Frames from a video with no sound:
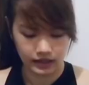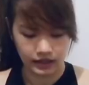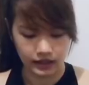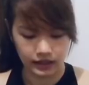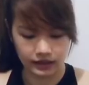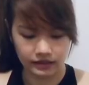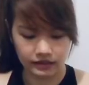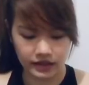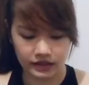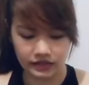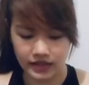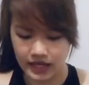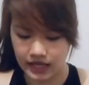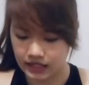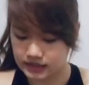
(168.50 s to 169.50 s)
And
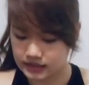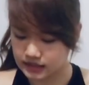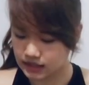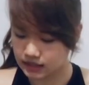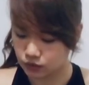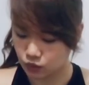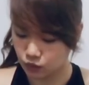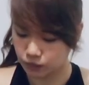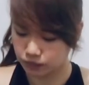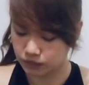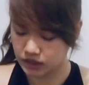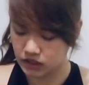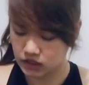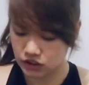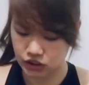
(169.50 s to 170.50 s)
then next, itong
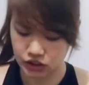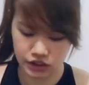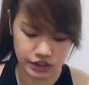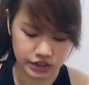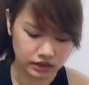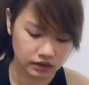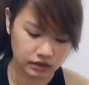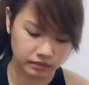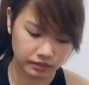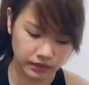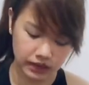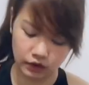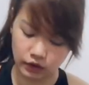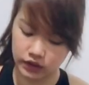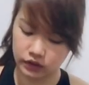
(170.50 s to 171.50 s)
peach.
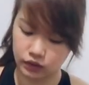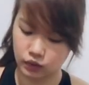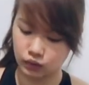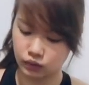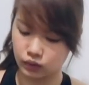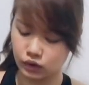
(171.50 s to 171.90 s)
Pero ito,